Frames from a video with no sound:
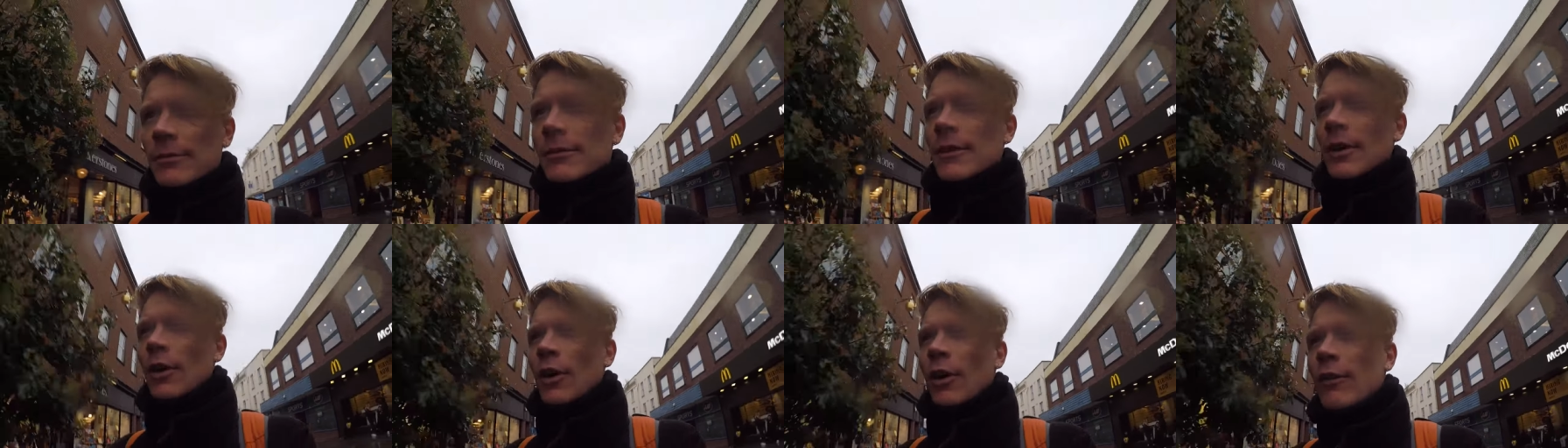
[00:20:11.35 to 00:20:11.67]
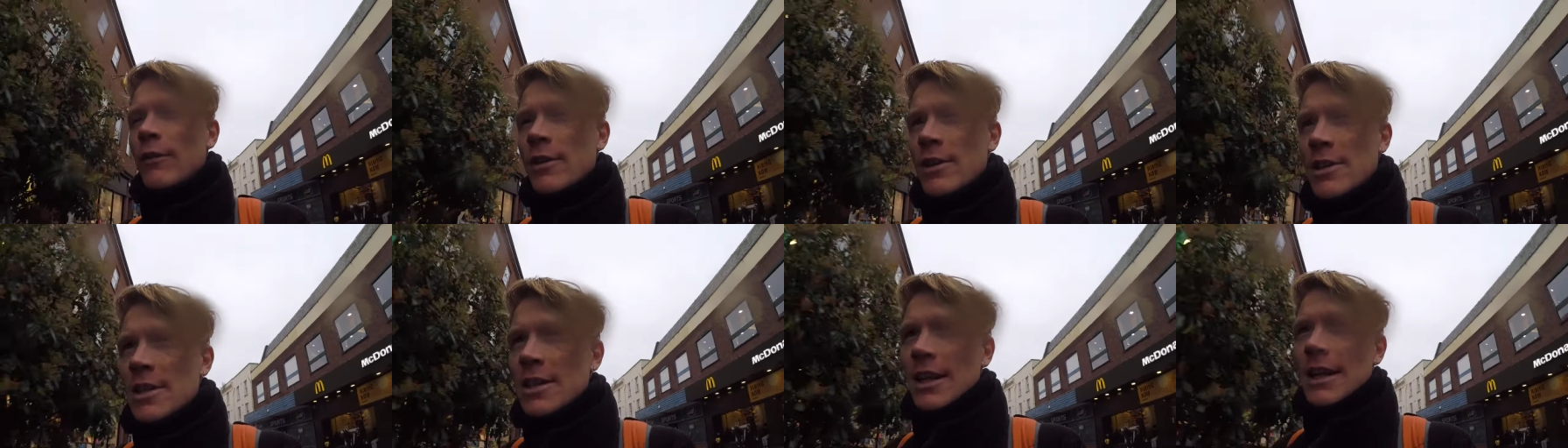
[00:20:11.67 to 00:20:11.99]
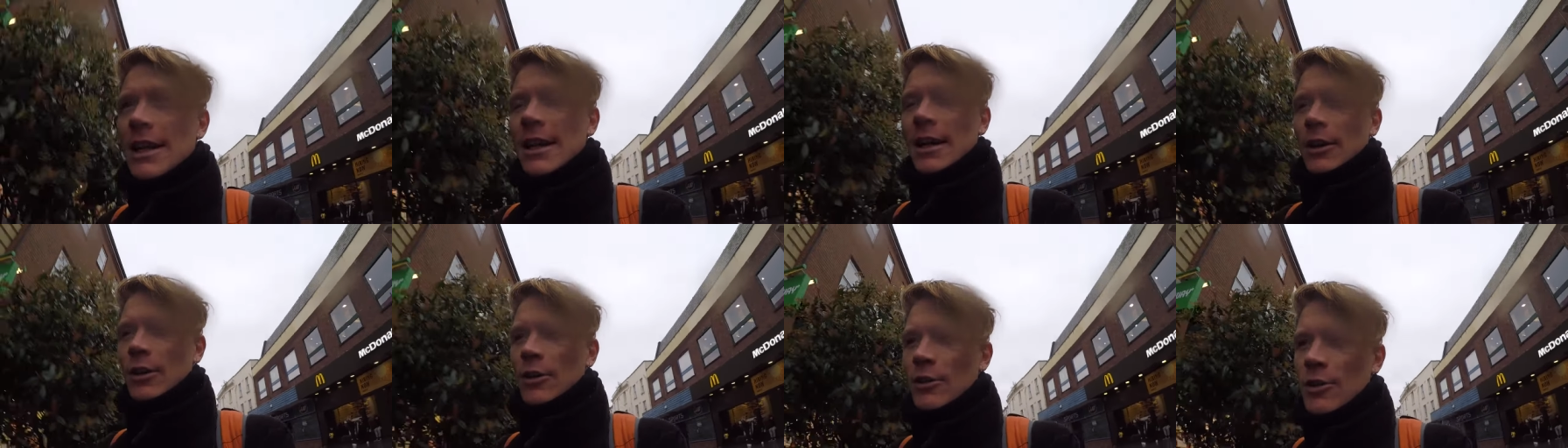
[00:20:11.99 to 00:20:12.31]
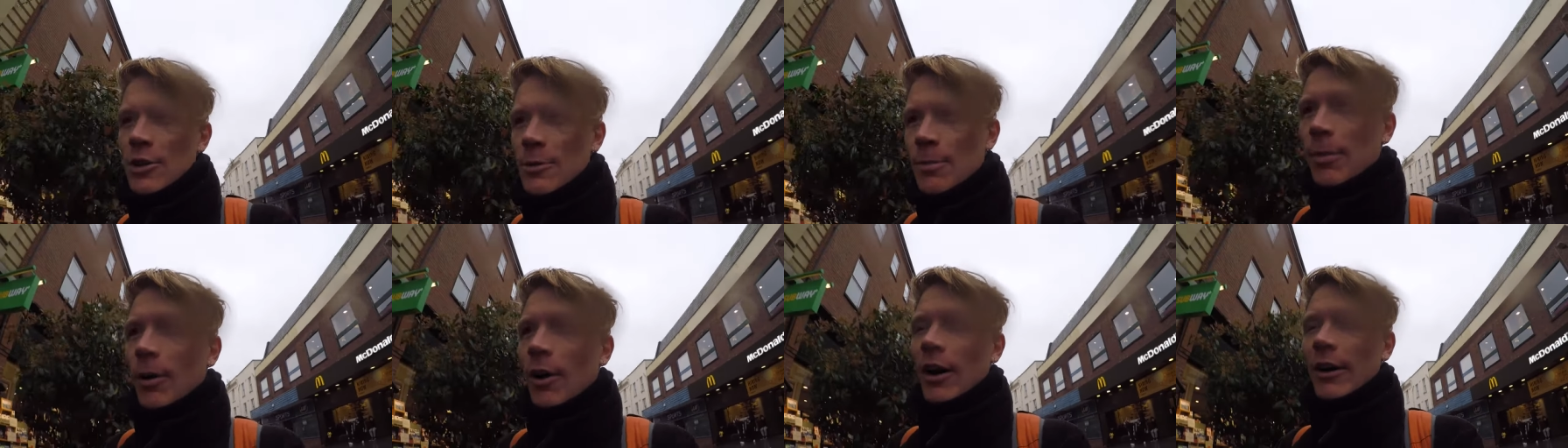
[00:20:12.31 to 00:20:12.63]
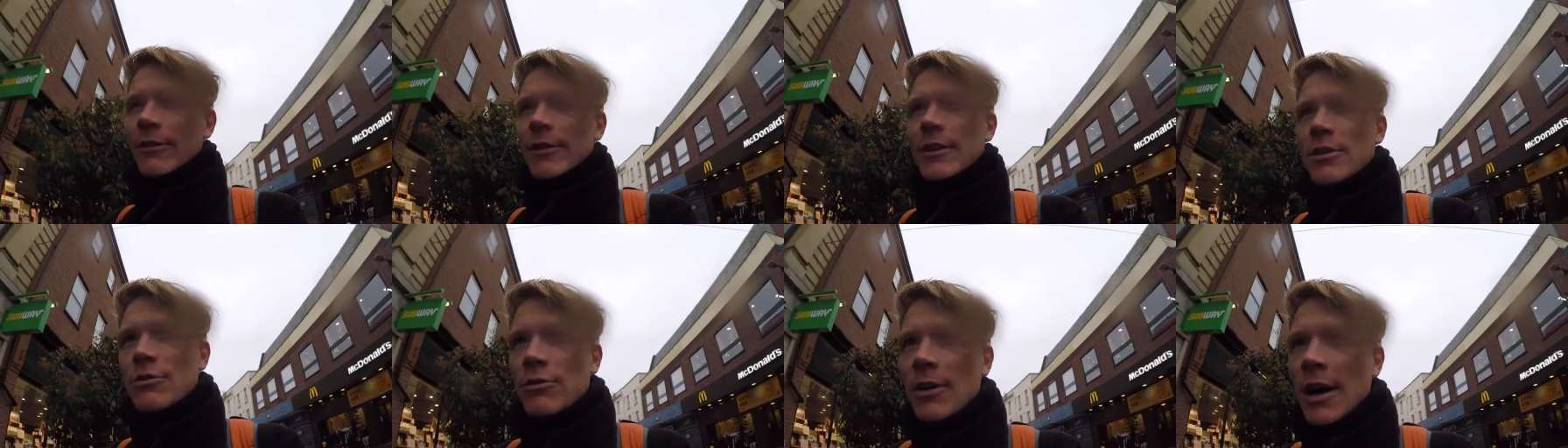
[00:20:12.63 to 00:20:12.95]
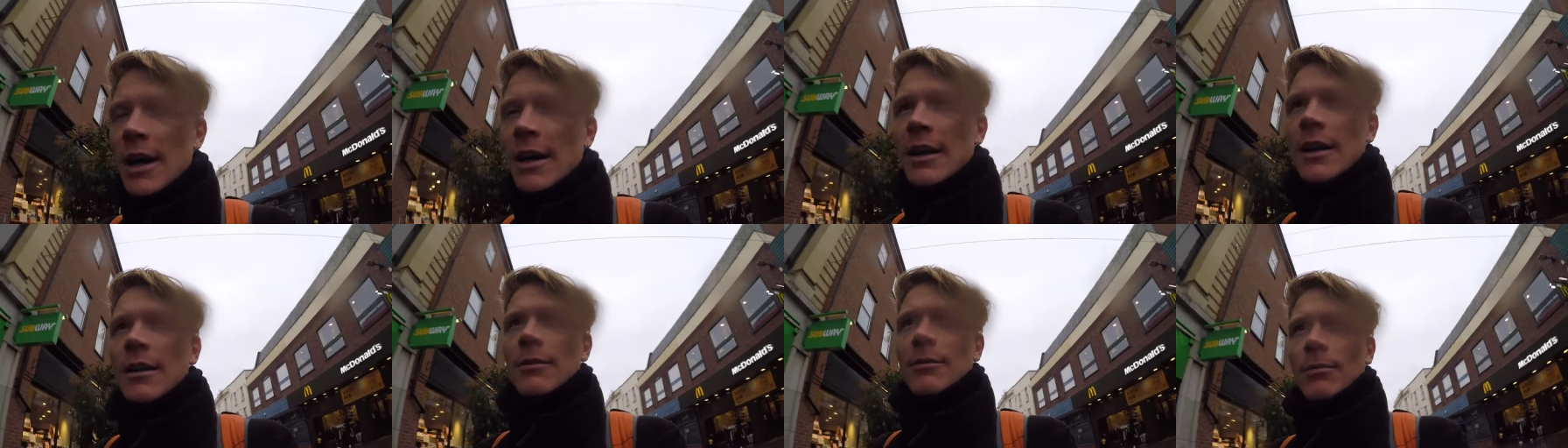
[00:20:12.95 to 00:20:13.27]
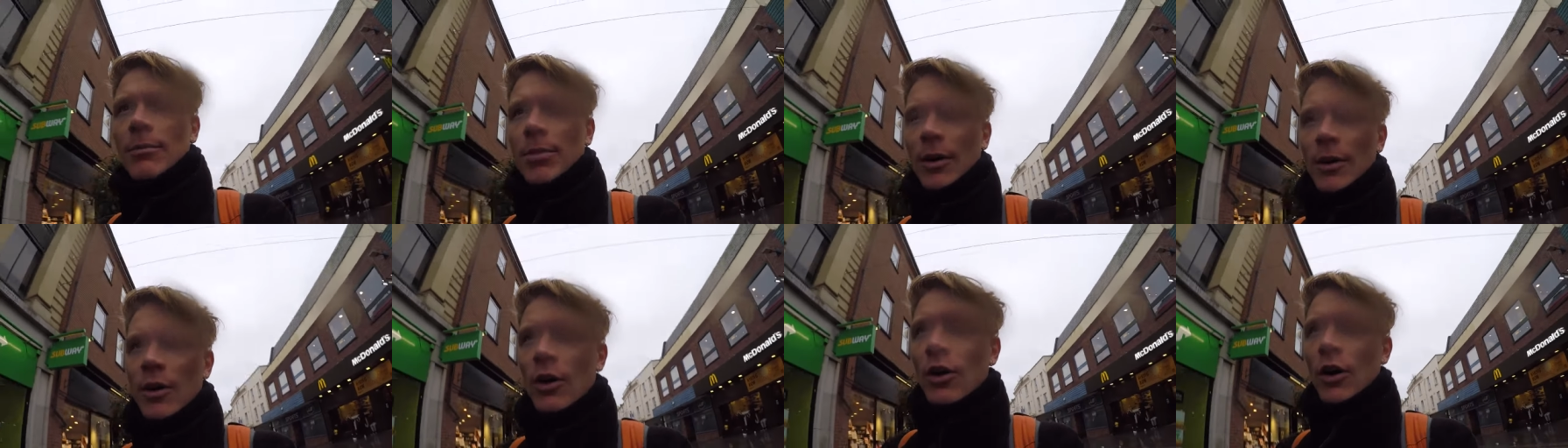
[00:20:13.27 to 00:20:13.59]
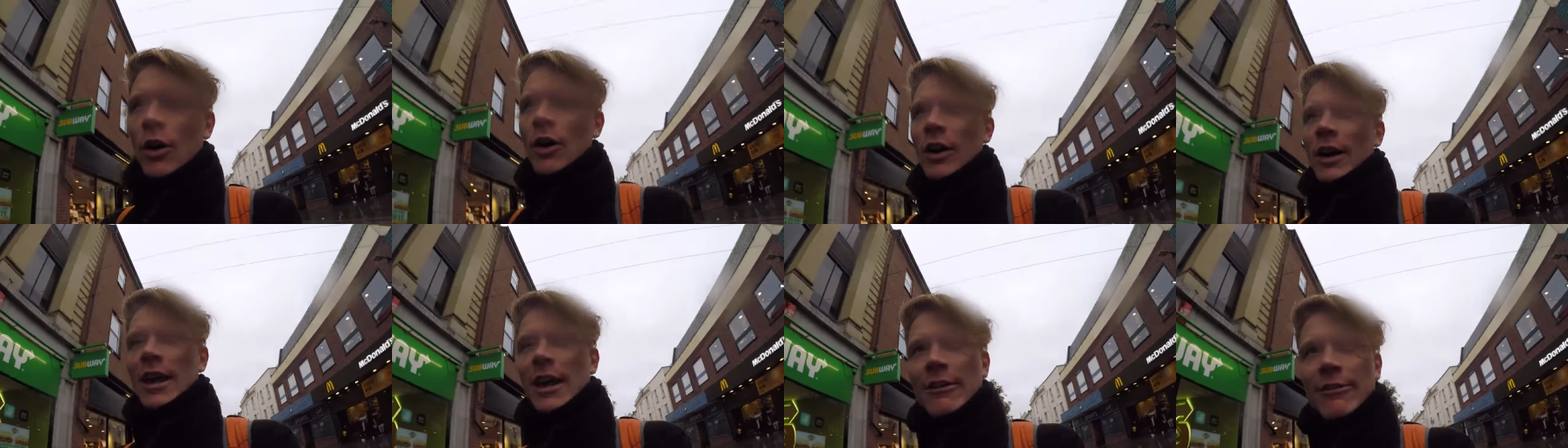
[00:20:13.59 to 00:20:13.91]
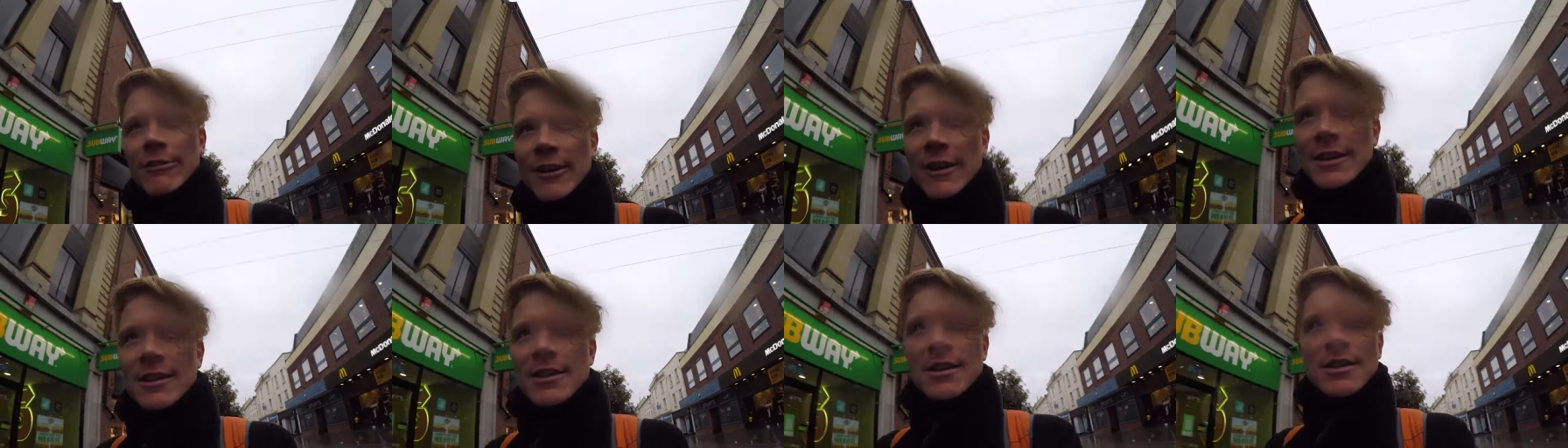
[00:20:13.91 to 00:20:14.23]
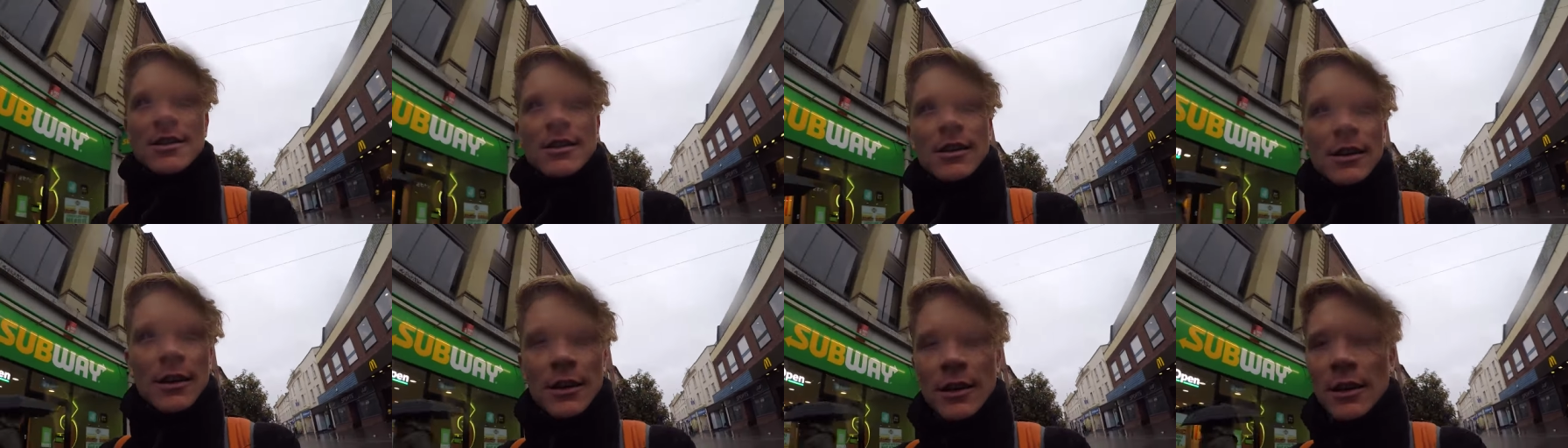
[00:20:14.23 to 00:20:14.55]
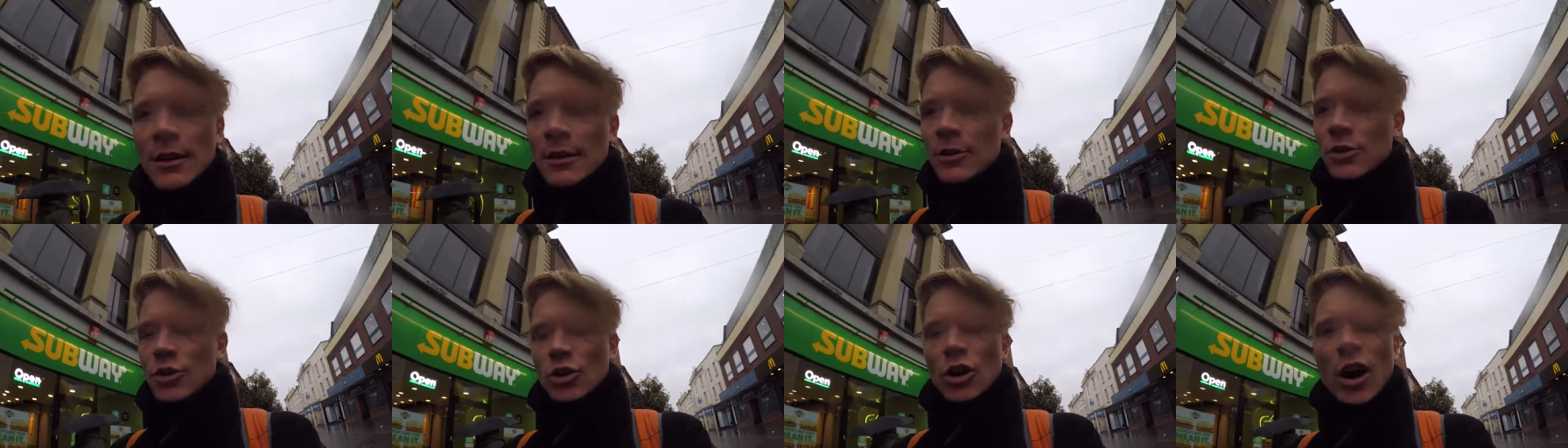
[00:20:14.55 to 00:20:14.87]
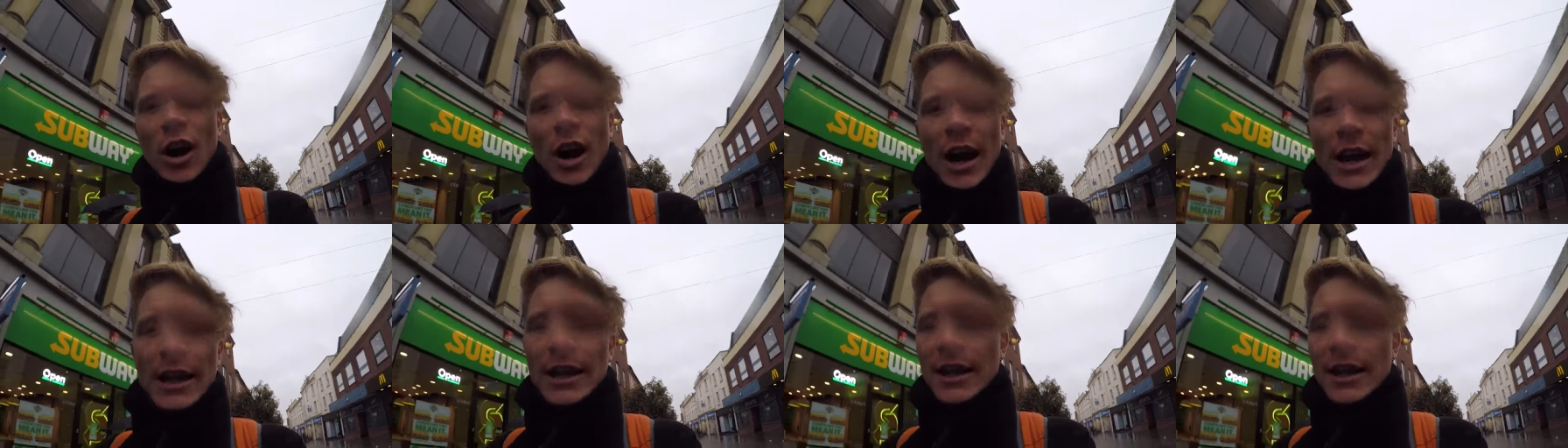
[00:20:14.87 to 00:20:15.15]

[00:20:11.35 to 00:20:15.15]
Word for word: Obviously, a good spot if it's raining, but not if it's dry.